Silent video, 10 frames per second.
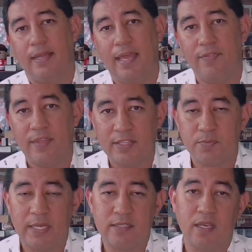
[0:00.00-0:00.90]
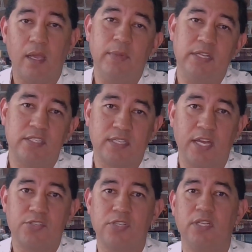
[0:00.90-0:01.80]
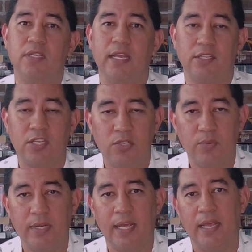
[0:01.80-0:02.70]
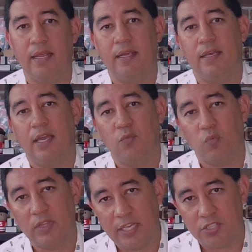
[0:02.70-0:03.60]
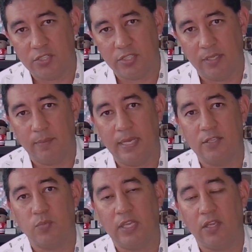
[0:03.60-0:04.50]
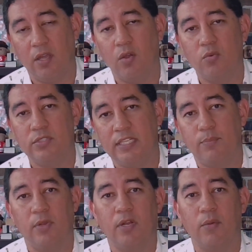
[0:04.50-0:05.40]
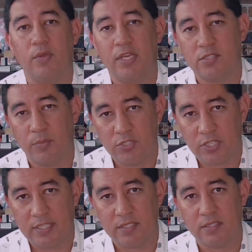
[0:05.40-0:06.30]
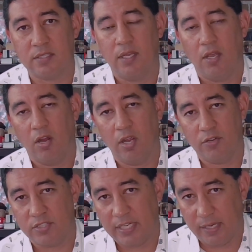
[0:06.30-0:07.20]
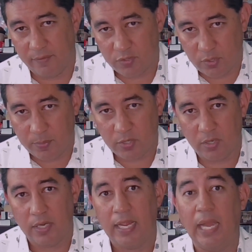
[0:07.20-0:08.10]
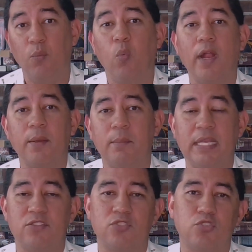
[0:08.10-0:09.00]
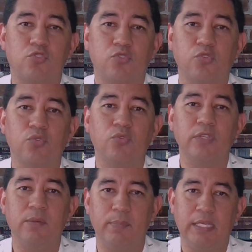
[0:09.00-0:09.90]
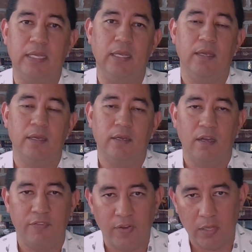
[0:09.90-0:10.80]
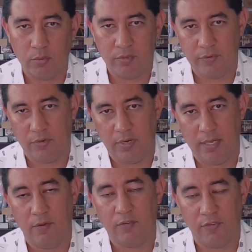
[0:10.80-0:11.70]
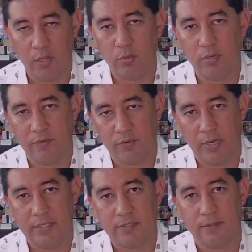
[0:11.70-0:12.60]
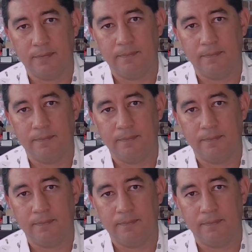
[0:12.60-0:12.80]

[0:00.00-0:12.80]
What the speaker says: and then spend time in discussion and Q&A and relationship as we go deeper in our relationship with Jesus, our understanding of Scripture, and what it means to truly be a follower of Christ.